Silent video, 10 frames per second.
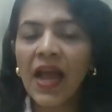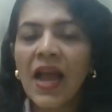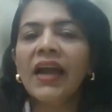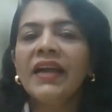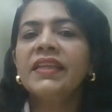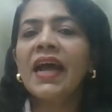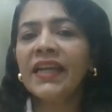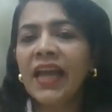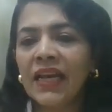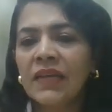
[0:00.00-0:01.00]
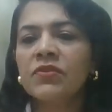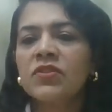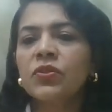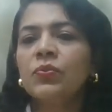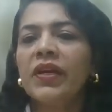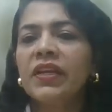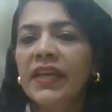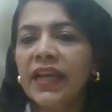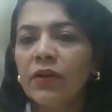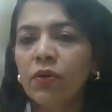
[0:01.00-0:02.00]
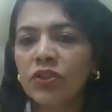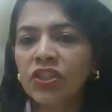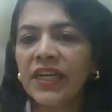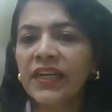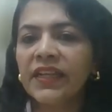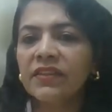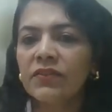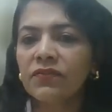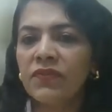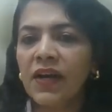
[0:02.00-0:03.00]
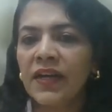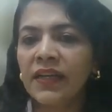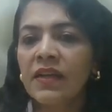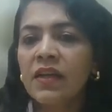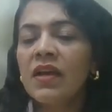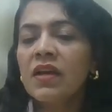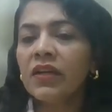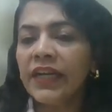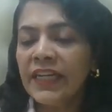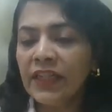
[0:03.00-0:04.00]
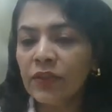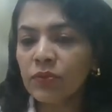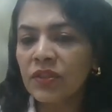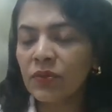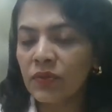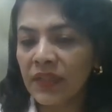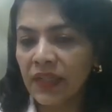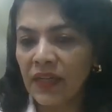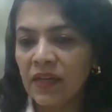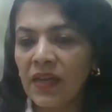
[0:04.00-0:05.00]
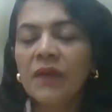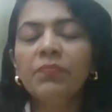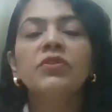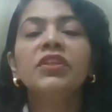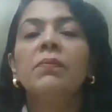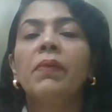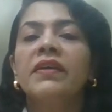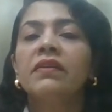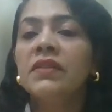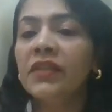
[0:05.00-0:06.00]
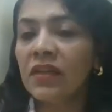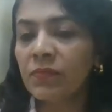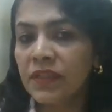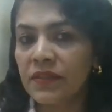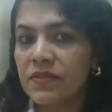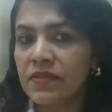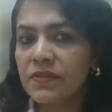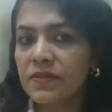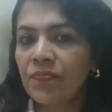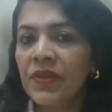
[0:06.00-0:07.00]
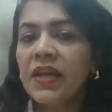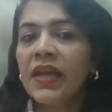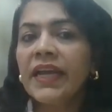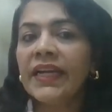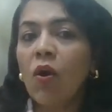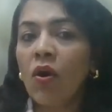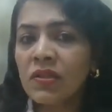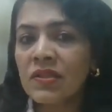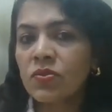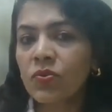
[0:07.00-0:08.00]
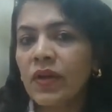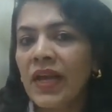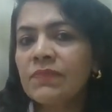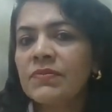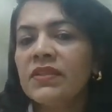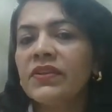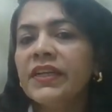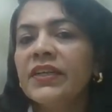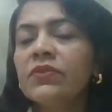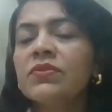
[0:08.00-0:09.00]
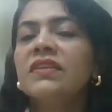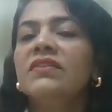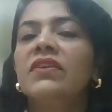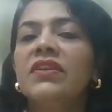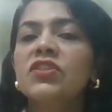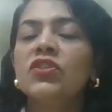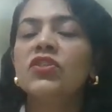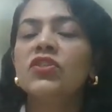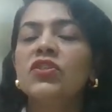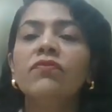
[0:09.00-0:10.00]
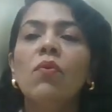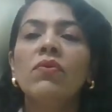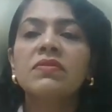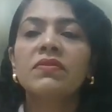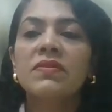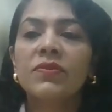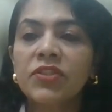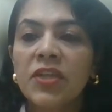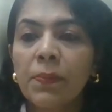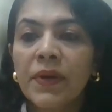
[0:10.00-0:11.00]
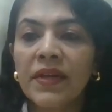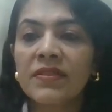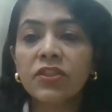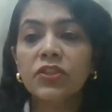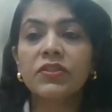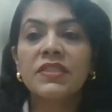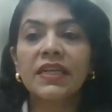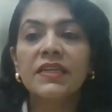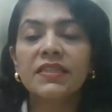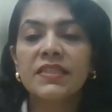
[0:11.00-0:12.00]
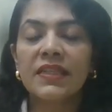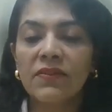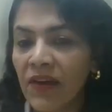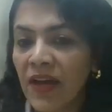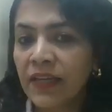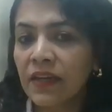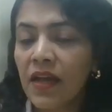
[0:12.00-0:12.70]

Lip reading: and that helps you in negotiating the file into the root canal up to the apical terminus. It also helps in reducing the restoring forces which are present in your stainless steel file.